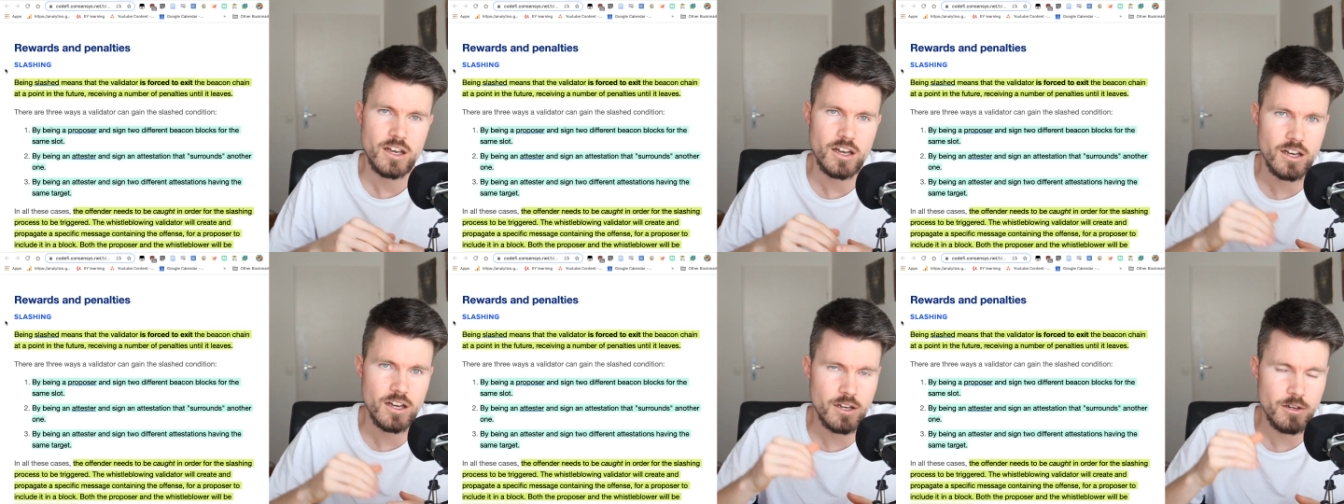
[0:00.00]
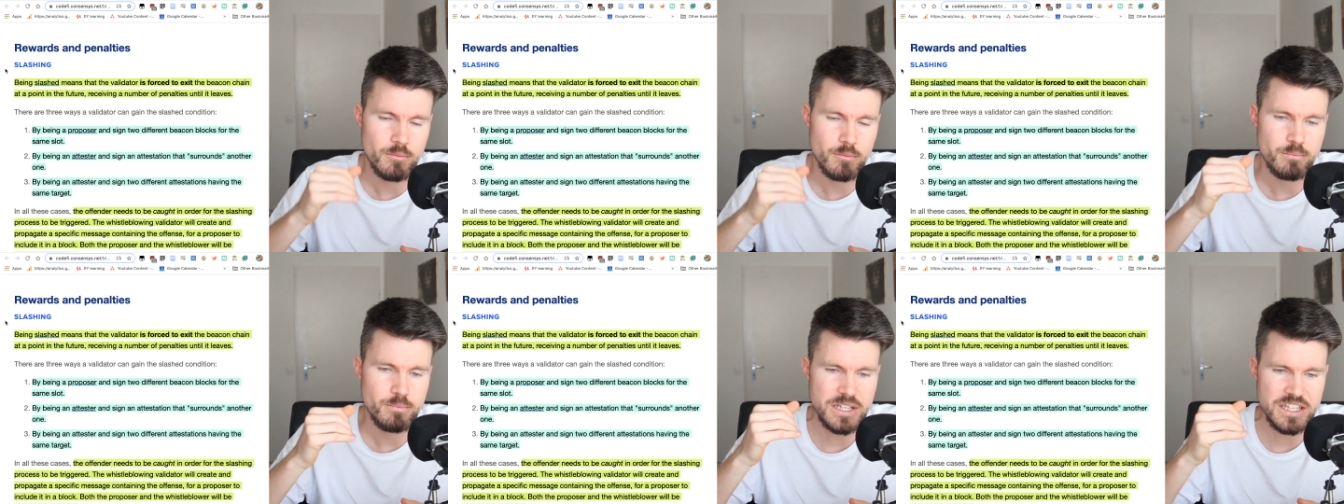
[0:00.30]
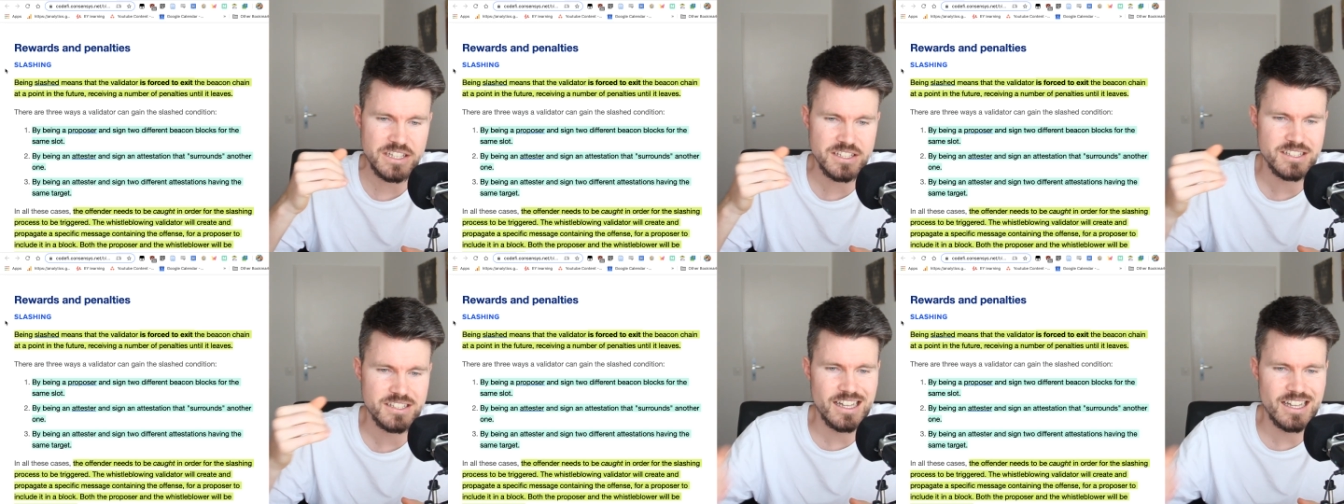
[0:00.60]
um,
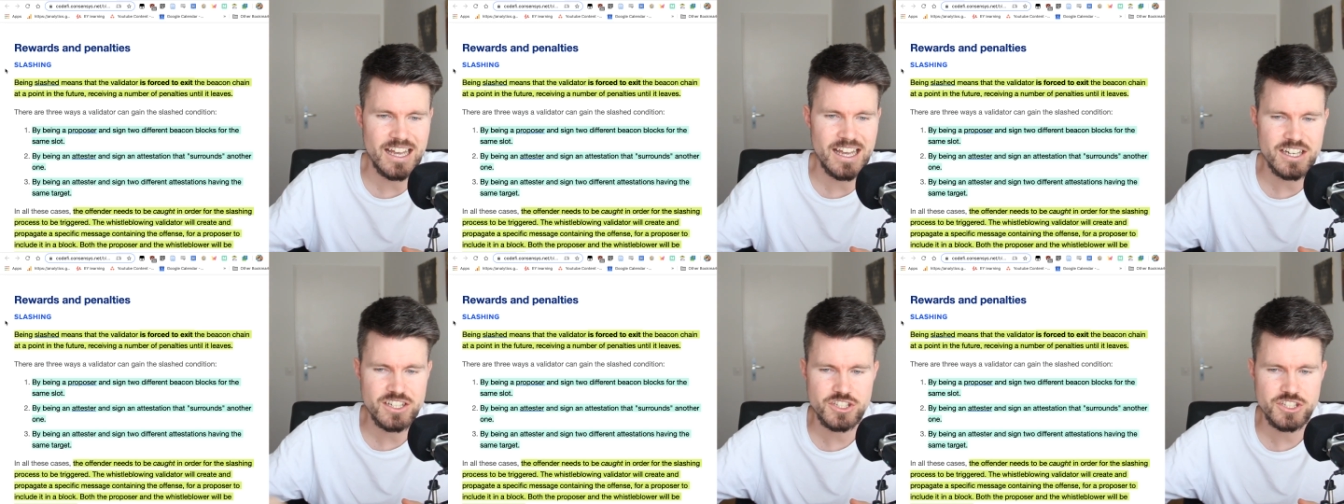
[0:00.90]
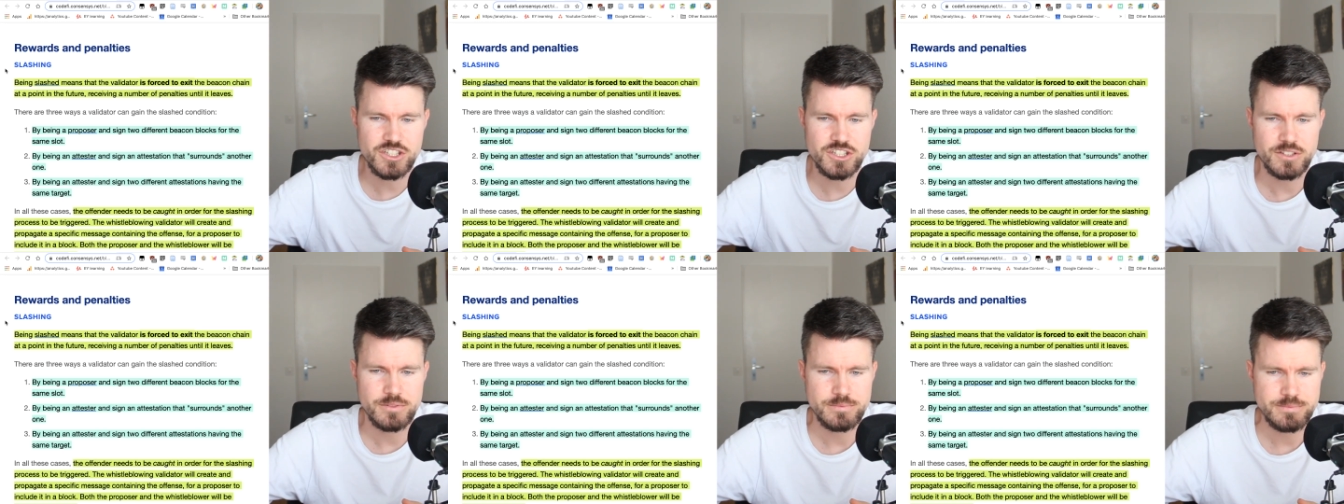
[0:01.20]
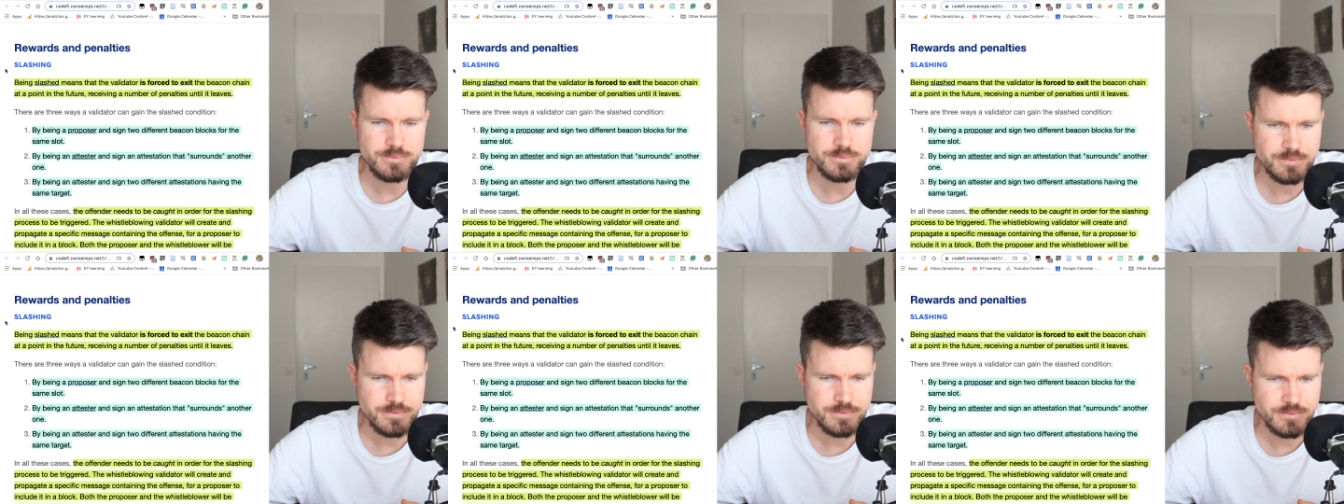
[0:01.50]
be slashed.
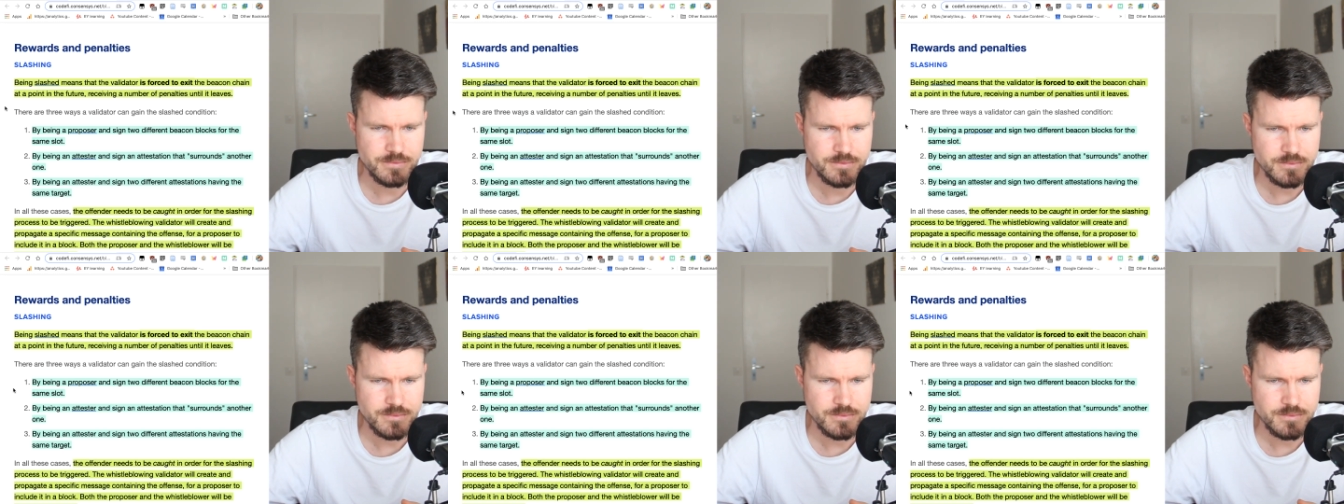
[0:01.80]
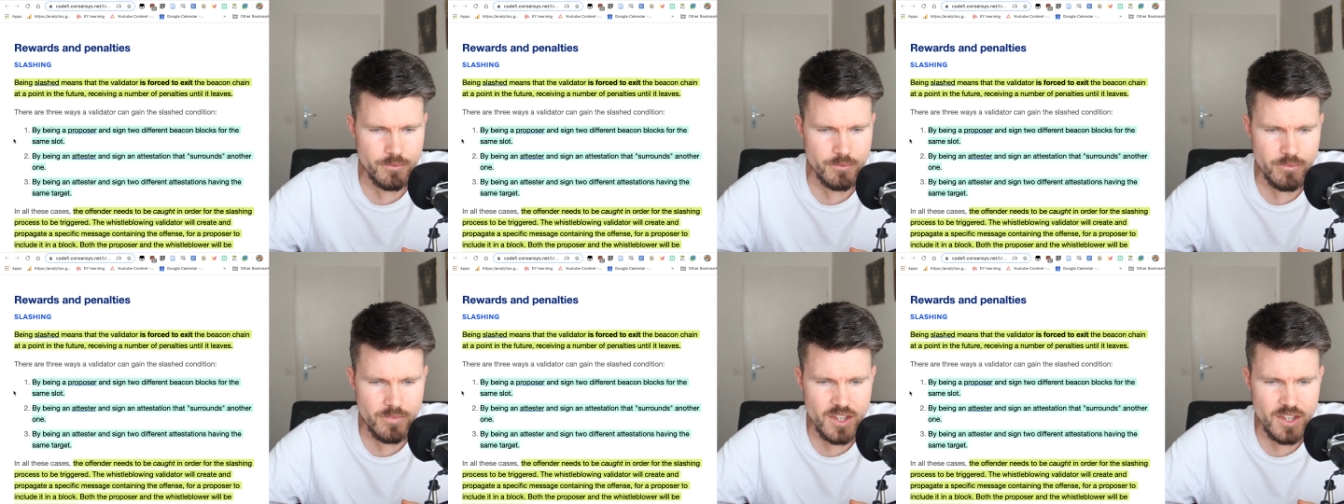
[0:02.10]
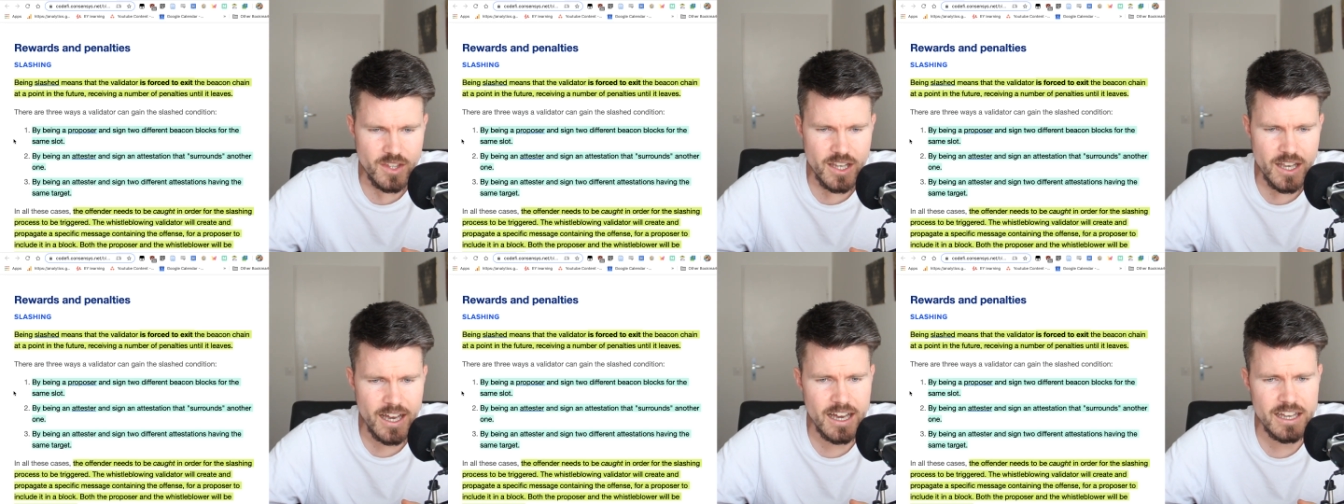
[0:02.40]

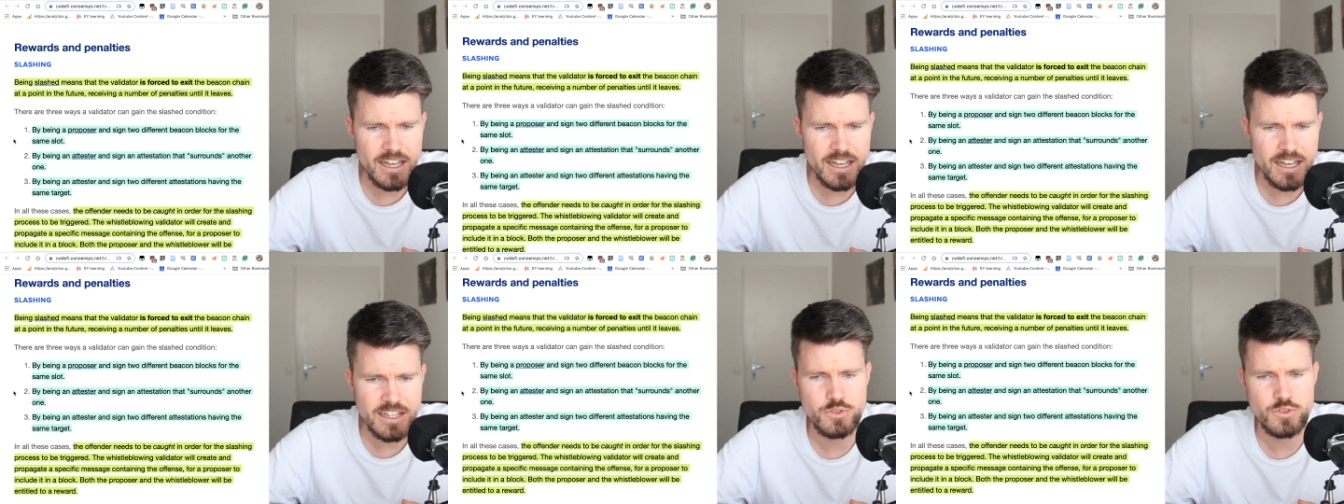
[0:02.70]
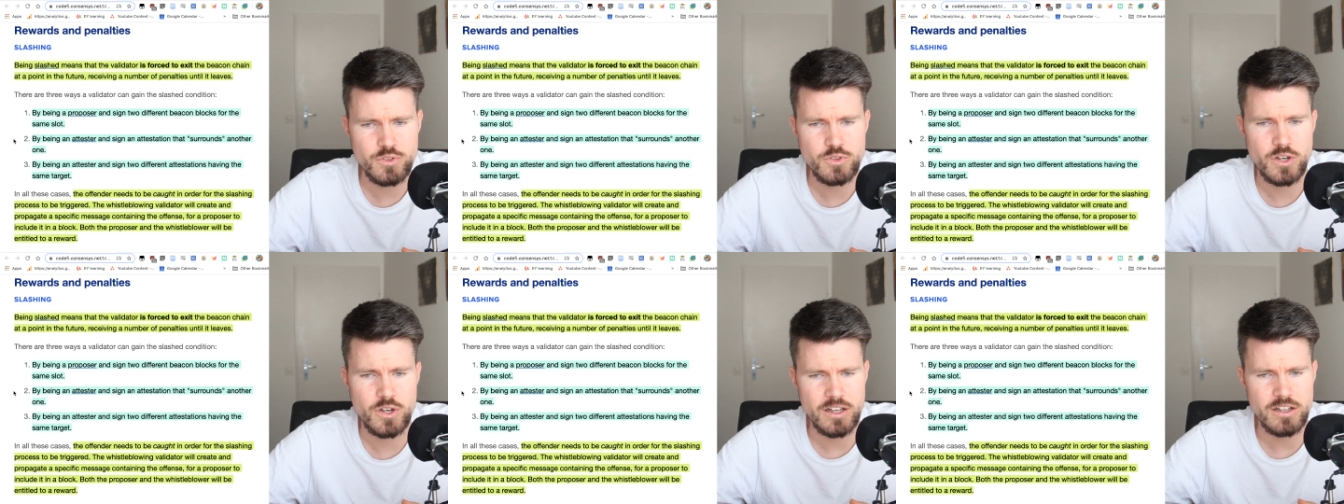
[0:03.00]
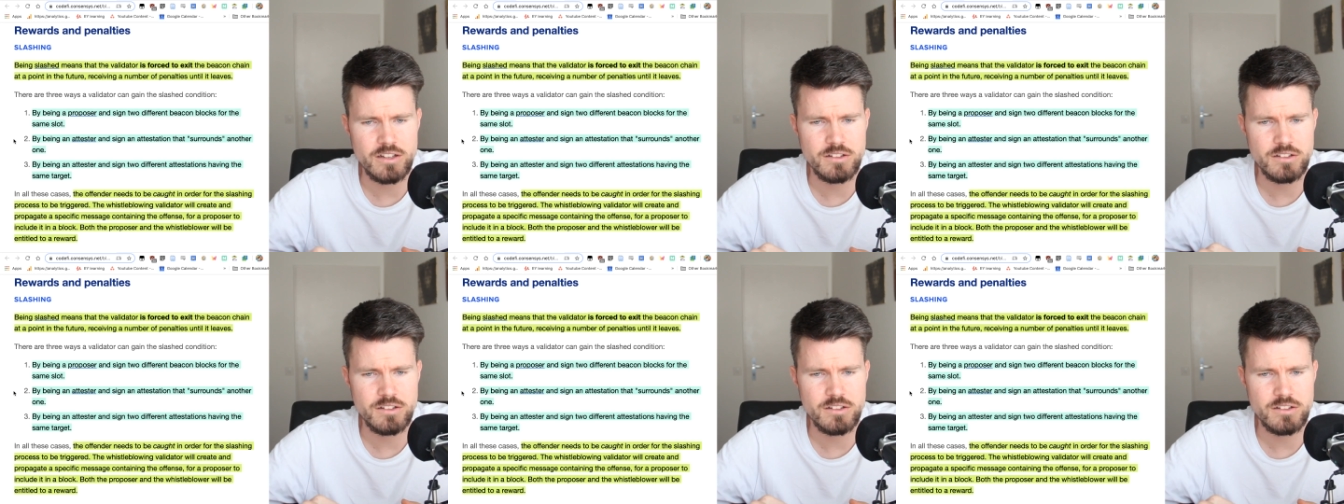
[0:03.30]
And you